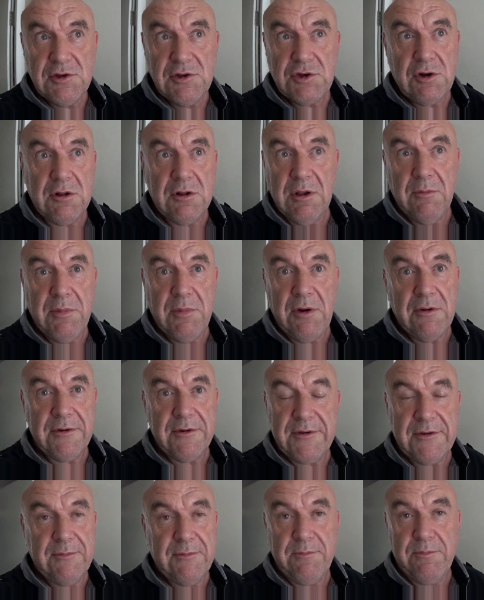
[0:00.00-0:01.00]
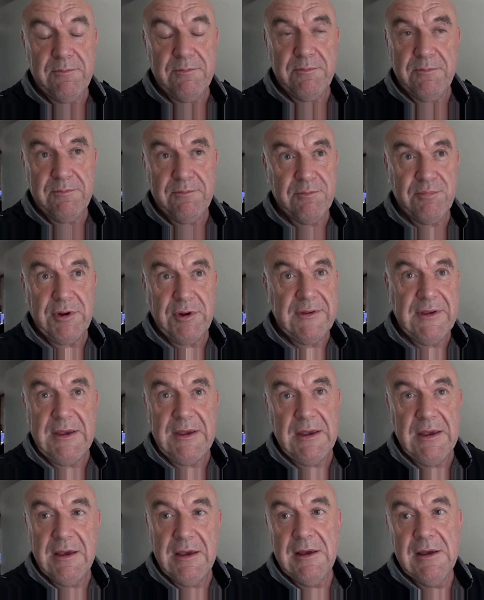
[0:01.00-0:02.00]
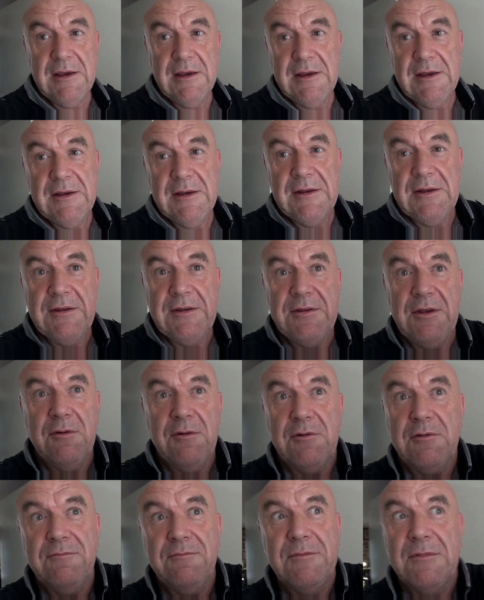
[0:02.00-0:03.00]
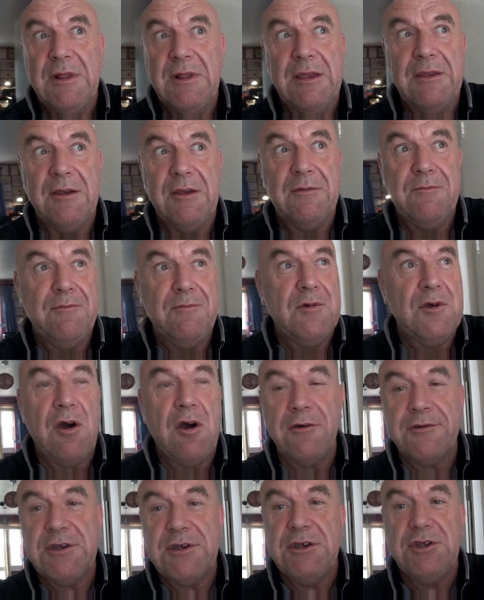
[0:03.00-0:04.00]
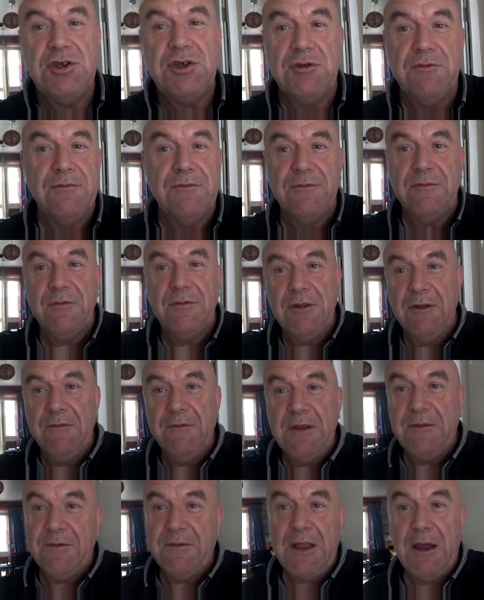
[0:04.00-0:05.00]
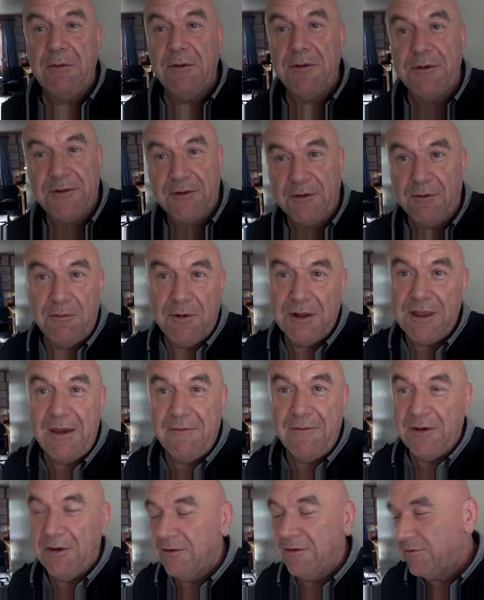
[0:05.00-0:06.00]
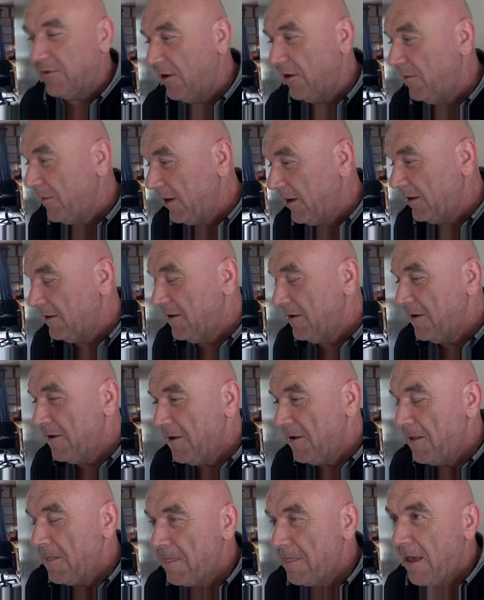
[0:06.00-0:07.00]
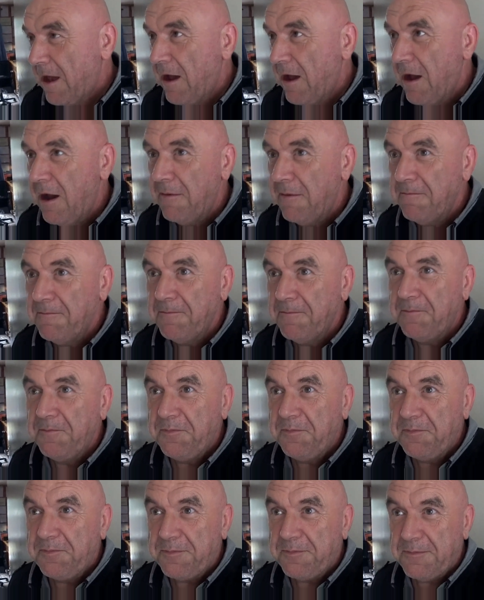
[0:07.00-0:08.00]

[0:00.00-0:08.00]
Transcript: chocolate box, pretty, you know, like a cottage and lovely flowers or whatever, do you know what I mean? Um,